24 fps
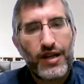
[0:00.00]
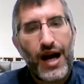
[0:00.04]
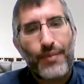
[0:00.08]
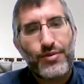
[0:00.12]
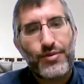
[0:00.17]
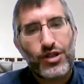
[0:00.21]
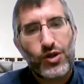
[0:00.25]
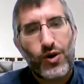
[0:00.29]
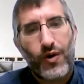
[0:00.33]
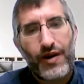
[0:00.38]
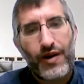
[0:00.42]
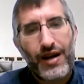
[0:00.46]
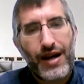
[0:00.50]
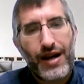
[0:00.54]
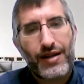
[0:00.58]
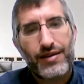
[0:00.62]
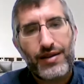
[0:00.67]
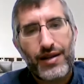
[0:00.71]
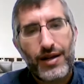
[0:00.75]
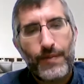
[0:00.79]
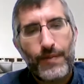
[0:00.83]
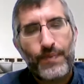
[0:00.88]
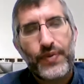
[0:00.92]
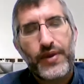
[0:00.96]

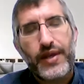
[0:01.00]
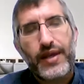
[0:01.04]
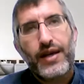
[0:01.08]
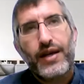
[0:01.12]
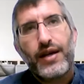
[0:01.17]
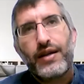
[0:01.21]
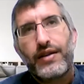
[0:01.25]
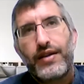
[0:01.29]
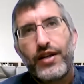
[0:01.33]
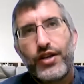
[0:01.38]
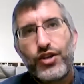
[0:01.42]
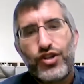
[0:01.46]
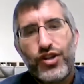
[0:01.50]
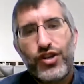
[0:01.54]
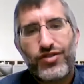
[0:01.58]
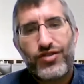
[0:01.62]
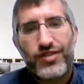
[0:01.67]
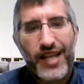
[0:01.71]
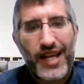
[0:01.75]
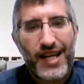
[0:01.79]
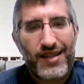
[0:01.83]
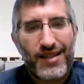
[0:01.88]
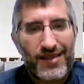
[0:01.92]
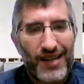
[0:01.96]
object-oriented, they just
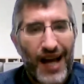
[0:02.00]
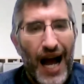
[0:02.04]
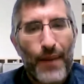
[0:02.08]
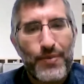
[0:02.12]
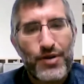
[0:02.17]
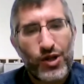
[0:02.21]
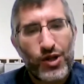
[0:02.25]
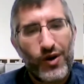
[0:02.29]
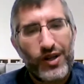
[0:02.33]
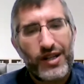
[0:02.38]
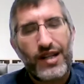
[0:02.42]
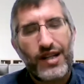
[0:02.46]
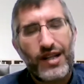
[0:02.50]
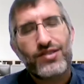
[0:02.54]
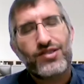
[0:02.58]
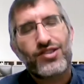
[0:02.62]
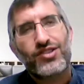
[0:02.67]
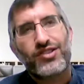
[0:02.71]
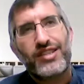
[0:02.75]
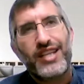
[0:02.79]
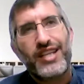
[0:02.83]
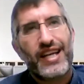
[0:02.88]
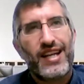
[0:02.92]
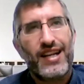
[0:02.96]
take object and
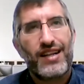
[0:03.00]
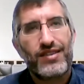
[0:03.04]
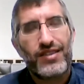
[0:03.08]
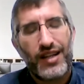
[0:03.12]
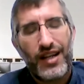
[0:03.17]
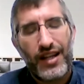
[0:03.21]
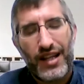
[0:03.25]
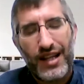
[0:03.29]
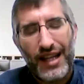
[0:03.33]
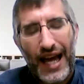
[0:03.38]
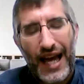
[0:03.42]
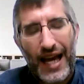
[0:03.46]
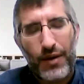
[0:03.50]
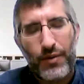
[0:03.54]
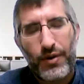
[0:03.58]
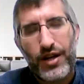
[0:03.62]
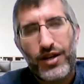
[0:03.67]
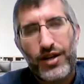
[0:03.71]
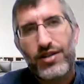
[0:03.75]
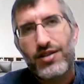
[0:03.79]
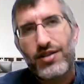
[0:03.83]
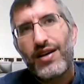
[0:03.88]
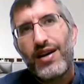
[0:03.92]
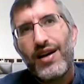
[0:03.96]
stick it into the
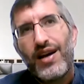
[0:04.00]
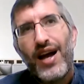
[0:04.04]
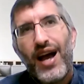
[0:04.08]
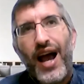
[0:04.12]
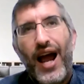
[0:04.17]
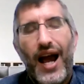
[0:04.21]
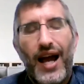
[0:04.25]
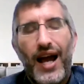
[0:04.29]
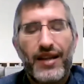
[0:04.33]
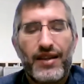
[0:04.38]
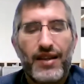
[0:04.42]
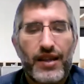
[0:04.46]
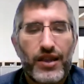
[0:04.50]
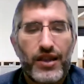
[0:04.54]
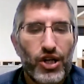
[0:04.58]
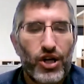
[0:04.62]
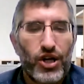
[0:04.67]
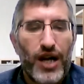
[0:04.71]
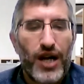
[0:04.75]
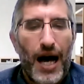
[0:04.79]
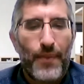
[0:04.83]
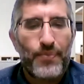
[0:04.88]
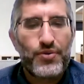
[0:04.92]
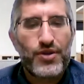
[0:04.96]
language. And the
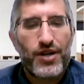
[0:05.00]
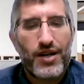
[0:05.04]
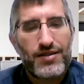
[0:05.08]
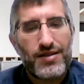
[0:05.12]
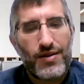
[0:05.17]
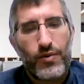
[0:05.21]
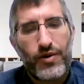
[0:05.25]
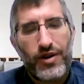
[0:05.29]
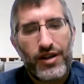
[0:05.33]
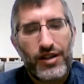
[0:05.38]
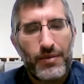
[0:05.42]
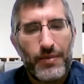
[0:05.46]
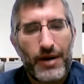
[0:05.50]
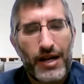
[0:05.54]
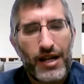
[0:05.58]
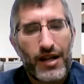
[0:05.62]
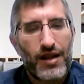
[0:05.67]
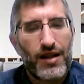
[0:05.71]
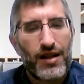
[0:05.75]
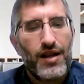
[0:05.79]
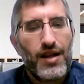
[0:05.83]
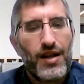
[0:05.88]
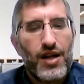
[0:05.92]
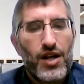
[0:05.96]
third option is somewhere in the
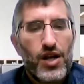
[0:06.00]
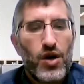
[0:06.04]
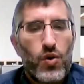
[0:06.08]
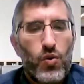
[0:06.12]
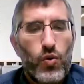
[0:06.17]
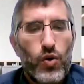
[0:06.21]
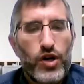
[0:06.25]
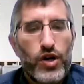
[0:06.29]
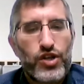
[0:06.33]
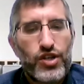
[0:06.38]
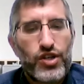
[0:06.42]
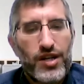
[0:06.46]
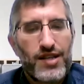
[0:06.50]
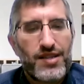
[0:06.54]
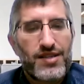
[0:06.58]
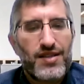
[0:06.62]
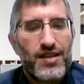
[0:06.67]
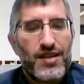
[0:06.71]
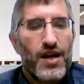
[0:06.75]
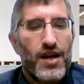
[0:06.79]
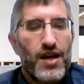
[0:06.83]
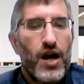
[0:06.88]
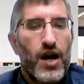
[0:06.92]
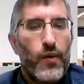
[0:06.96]
middle, which
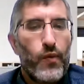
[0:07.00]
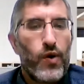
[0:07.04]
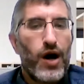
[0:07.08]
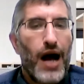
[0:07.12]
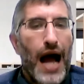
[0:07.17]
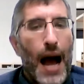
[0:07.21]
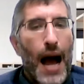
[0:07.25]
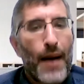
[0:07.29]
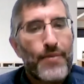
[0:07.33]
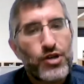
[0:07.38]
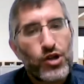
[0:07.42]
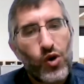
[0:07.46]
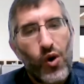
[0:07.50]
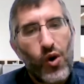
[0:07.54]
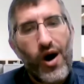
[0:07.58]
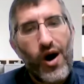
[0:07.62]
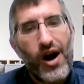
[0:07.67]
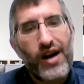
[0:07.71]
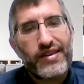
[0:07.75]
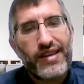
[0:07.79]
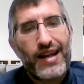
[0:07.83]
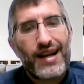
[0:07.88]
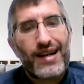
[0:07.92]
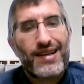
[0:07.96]
is, well,
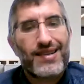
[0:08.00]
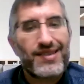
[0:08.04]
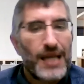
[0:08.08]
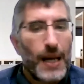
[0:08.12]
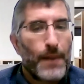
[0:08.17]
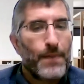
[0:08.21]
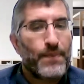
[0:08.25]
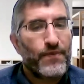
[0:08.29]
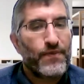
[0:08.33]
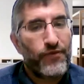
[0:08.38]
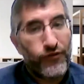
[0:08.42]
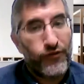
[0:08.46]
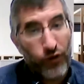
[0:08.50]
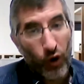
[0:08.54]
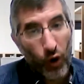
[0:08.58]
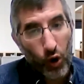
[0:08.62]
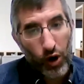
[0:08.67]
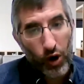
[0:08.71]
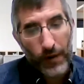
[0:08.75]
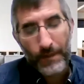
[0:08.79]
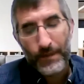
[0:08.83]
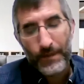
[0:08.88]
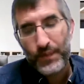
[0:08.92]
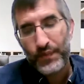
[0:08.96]
object-oriented except
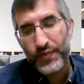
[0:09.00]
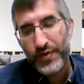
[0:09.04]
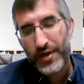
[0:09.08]
for.